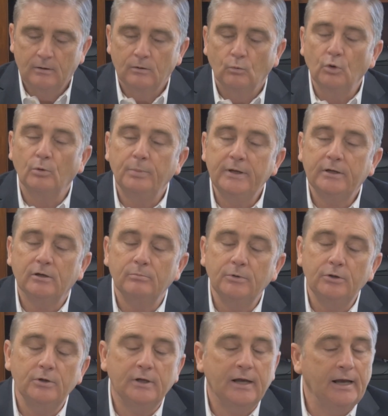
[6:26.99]
We'll be
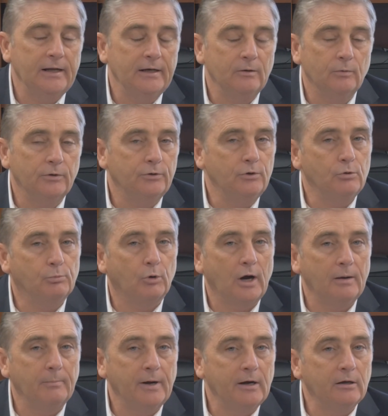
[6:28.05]
communicating with you
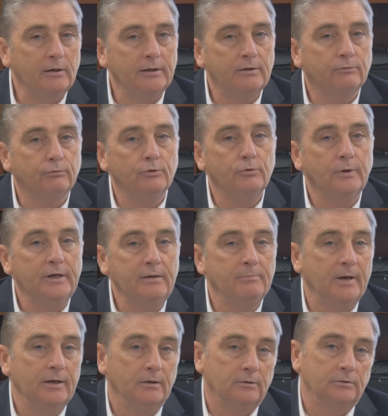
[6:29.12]
primarily through
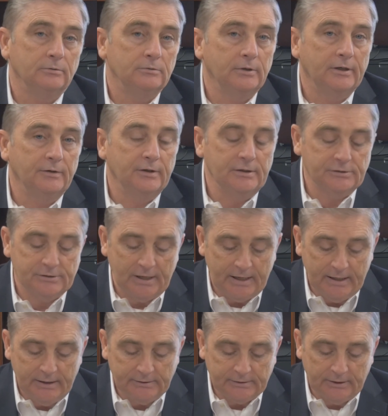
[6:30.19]
email in these
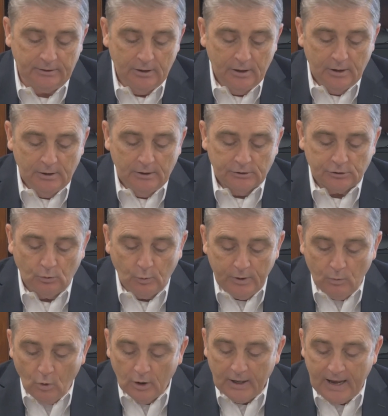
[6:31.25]
days, and so we
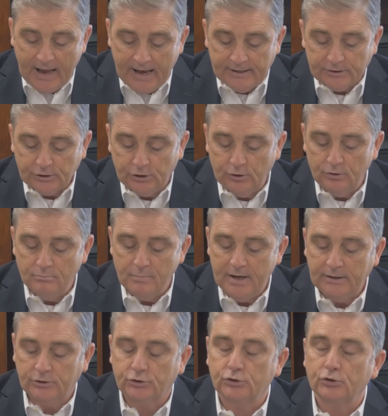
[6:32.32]
want to ask you to
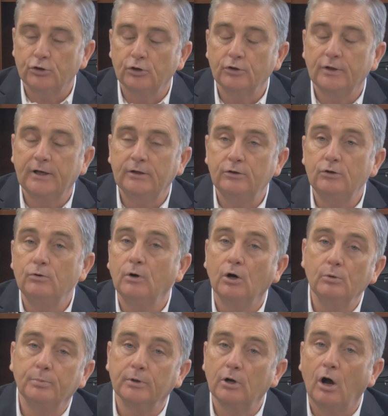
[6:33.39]
make sure that you
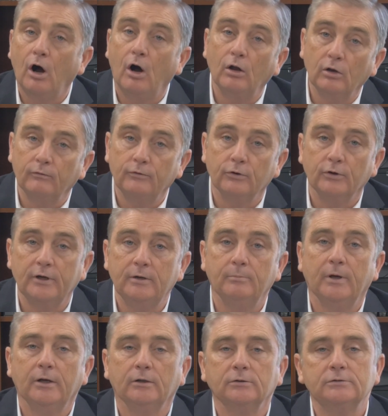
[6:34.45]
open all of your
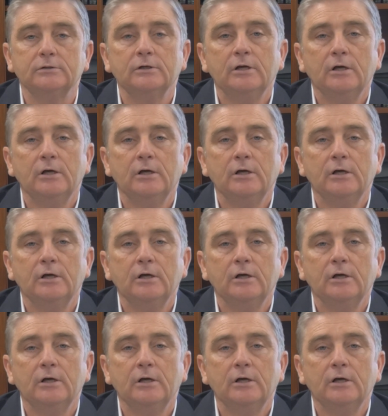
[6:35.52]
emails,